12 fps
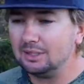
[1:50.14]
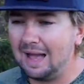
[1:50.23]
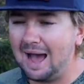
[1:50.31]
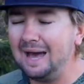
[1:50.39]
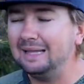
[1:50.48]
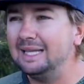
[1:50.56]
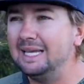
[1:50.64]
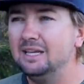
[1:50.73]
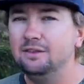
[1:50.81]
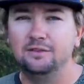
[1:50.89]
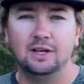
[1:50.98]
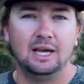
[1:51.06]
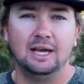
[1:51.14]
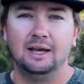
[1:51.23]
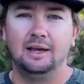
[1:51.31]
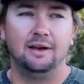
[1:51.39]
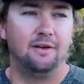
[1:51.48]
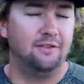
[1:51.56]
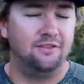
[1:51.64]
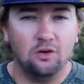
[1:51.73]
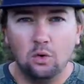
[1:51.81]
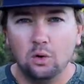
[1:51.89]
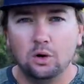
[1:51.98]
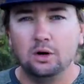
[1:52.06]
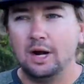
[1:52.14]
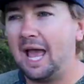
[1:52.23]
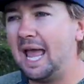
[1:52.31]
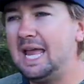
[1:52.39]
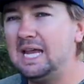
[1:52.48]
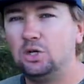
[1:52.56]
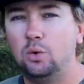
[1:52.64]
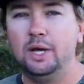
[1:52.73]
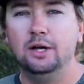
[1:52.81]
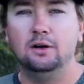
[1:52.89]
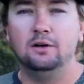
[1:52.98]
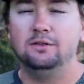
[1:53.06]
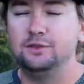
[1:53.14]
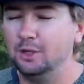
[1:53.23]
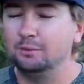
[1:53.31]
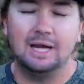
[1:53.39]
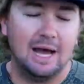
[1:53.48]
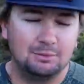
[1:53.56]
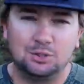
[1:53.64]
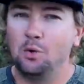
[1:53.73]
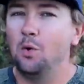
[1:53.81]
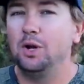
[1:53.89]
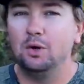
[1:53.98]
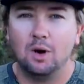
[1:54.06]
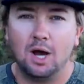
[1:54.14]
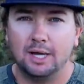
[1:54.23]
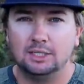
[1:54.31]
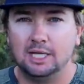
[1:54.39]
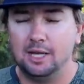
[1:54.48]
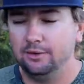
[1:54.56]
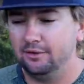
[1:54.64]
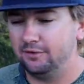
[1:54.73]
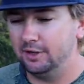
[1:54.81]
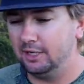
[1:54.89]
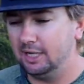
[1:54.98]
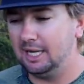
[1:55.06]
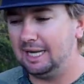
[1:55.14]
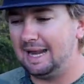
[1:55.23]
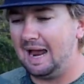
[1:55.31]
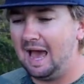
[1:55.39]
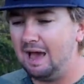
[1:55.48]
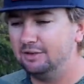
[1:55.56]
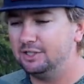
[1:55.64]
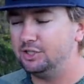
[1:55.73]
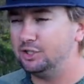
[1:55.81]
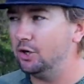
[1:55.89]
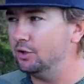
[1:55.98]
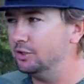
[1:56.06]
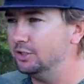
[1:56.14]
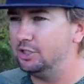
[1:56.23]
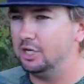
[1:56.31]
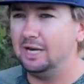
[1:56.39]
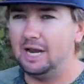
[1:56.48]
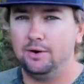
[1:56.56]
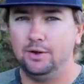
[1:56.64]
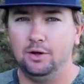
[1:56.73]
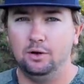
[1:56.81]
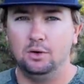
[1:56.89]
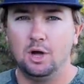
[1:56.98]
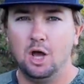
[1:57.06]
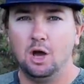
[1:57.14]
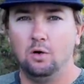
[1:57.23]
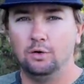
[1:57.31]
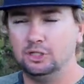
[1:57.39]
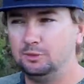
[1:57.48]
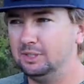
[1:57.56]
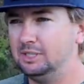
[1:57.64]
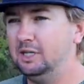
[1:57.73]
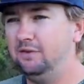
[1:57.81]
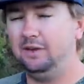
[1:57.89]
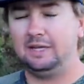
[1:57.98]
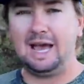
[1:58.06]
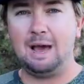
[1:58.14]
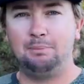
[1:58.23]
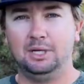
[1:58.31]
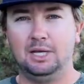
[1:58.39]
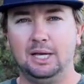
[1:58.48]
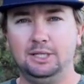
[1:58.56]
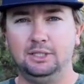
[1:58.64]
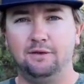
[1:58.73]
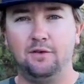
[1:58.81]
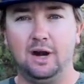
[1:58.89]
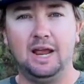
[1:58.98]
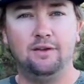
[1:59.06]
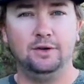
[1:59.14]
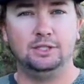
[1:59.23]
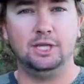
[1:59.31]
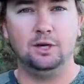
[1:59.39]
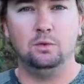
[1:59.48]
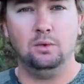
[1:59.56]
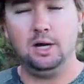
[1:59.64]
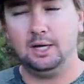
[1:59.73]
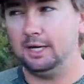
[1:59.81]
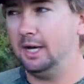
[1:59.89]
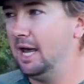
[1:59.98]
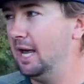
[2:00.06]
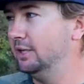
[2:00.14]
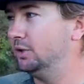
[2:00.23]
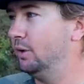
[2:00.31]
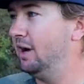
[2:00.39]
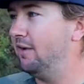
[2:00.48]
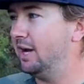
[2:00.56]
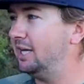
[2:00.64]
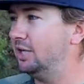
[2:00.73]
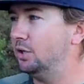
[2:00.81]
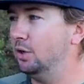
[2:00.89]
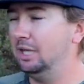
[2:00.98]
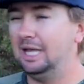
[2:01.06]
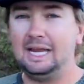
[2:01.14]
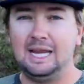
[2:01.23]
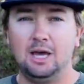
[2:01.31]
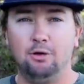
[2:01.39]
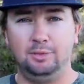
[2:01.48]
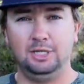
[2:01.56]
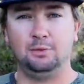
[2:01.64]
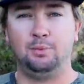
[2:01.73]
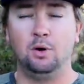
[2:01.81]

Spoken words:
I leave 4, 8, 12, sometimes 20 rods laying on the front deck, and I have a certain scenario or a specific application for every single rod. So whenever I get to a laydown piece of